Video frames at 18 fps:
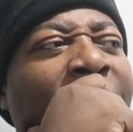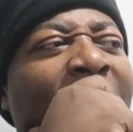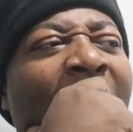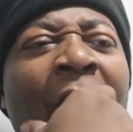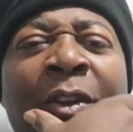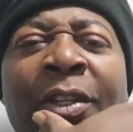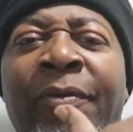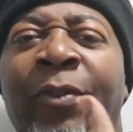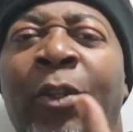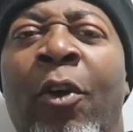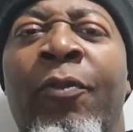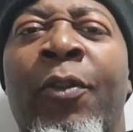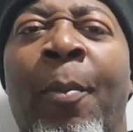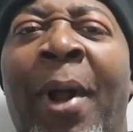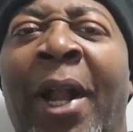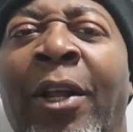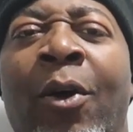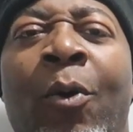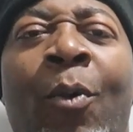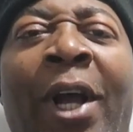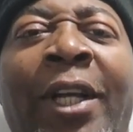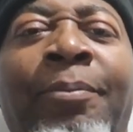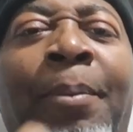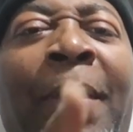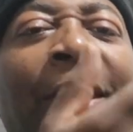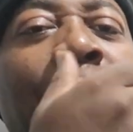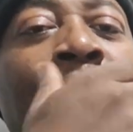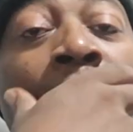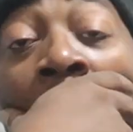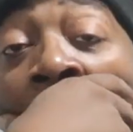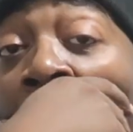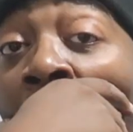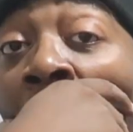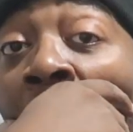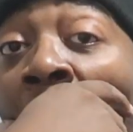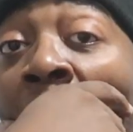I don't even know if nobody gonna watch my
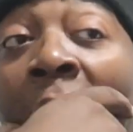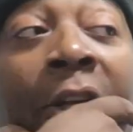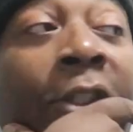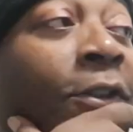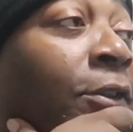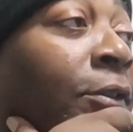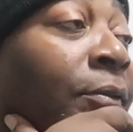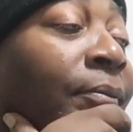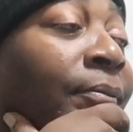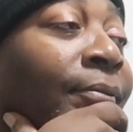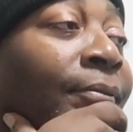dogs.